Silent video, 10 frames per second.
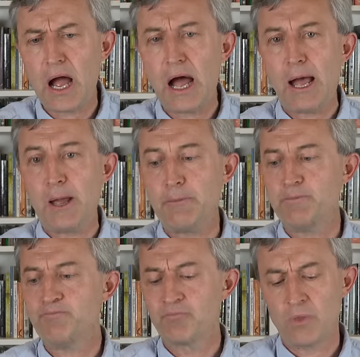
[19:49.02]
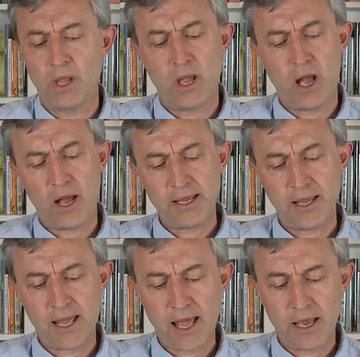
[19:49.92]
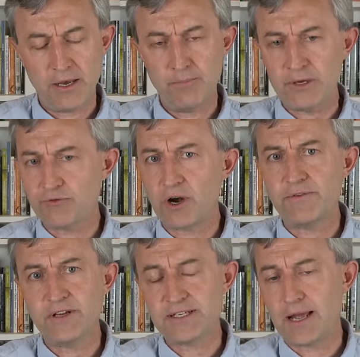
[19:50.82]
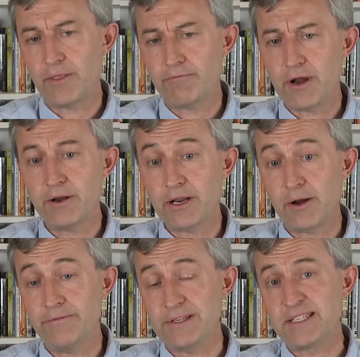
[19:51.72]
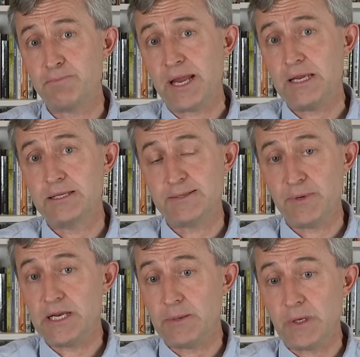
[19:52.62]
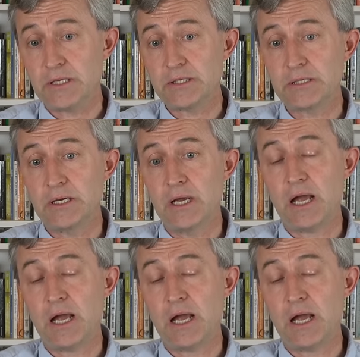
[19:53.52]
I can be driving down the road and go over the speed limit.